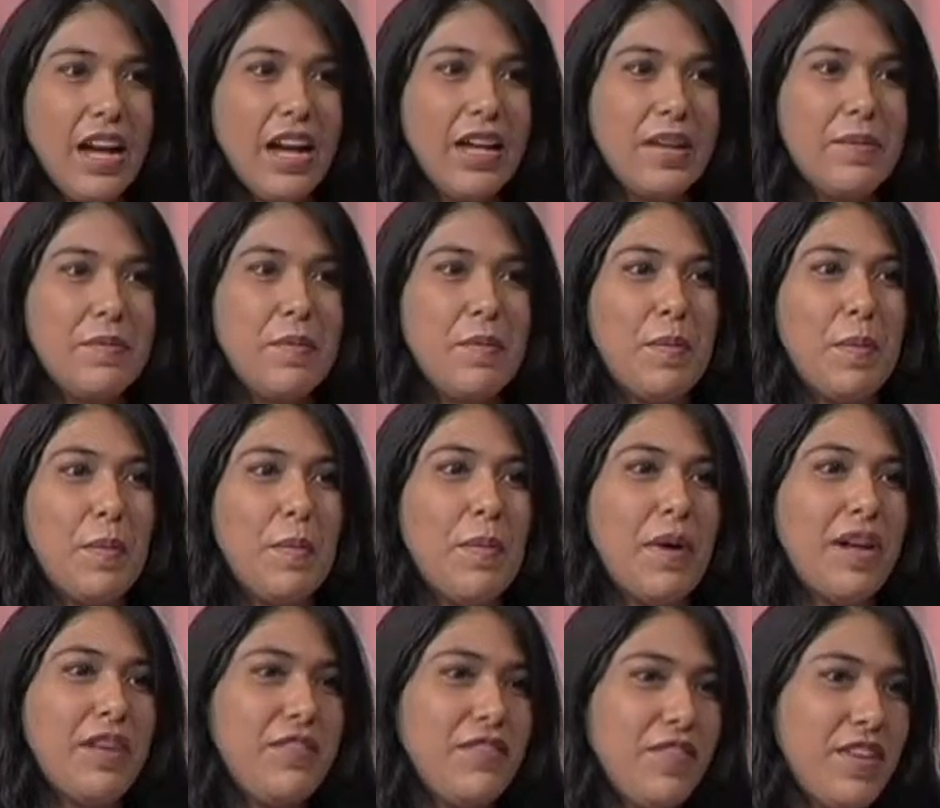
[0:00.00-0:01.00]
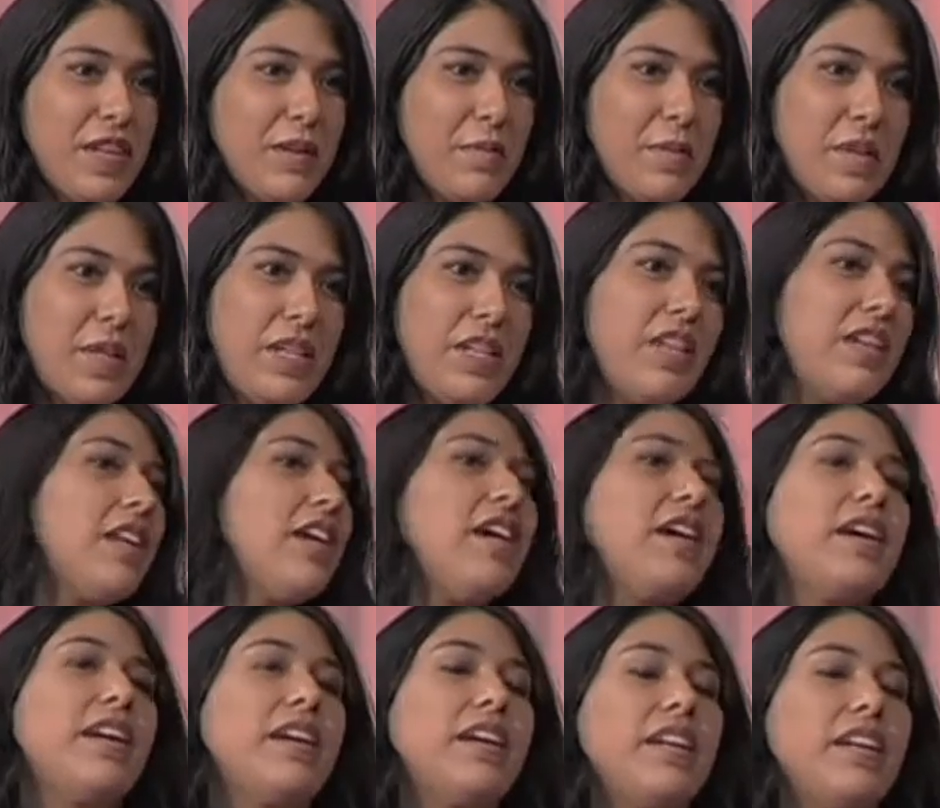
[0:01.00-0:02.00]
Um, my family
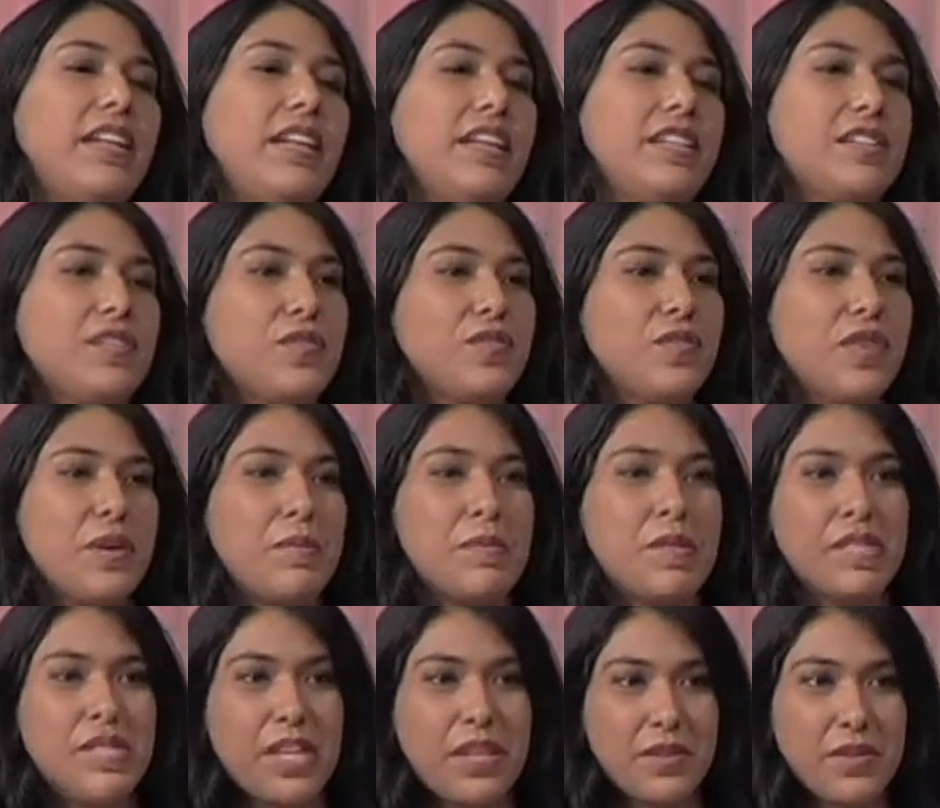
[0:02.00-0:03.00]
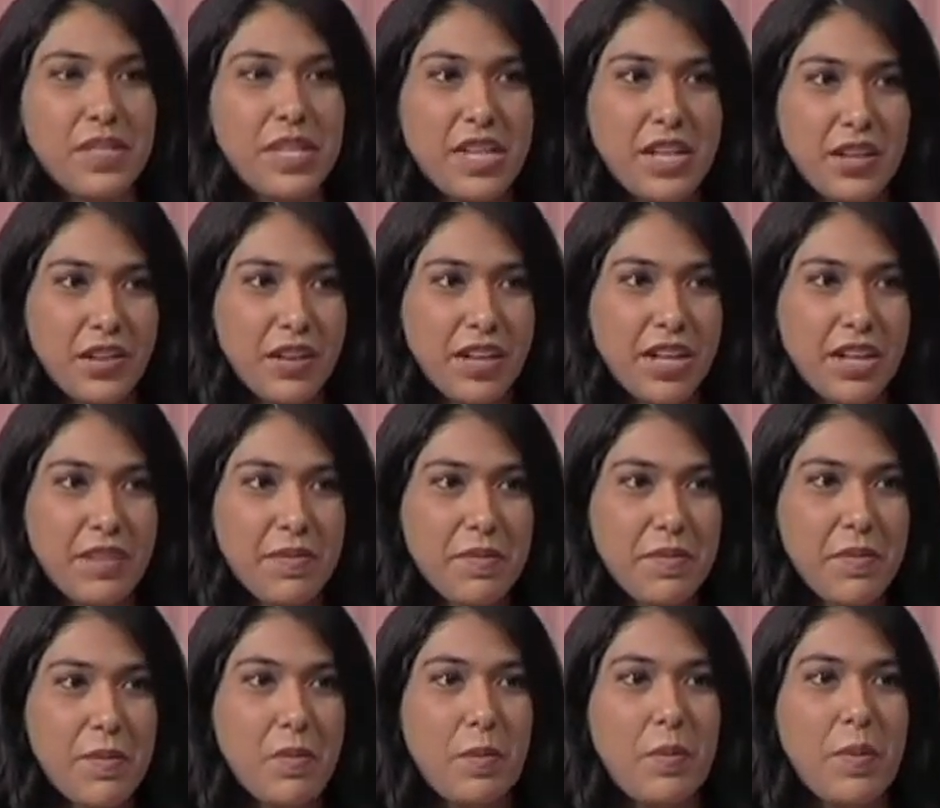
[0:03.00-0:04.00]
uh, is from the San Jose area,
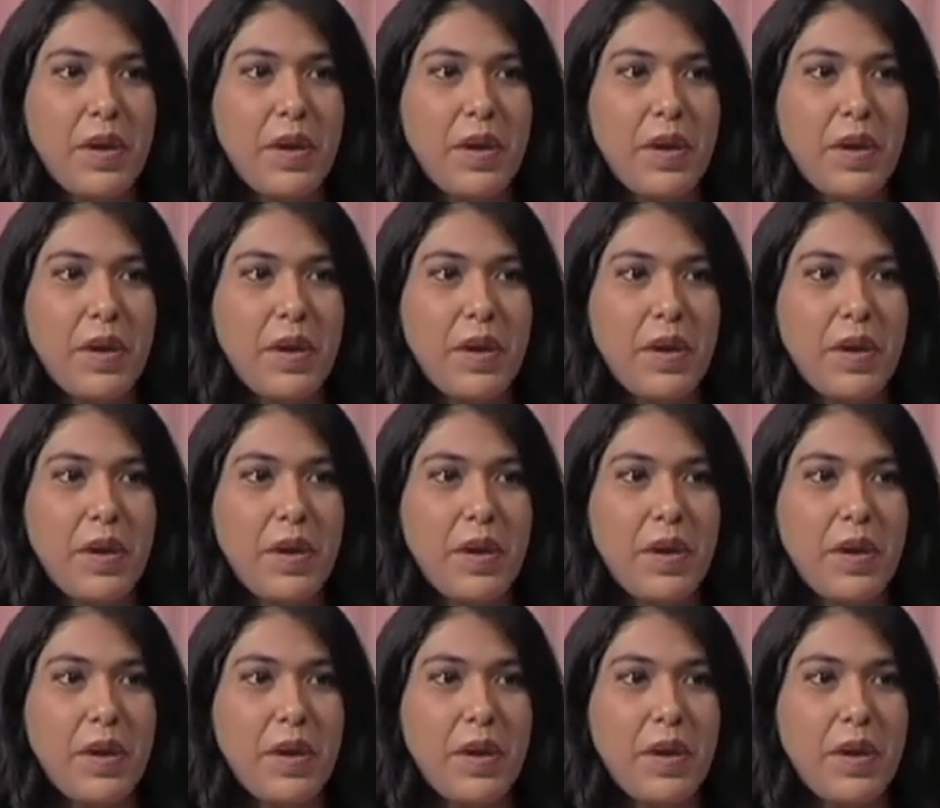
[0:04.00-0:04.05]
mm-hmm.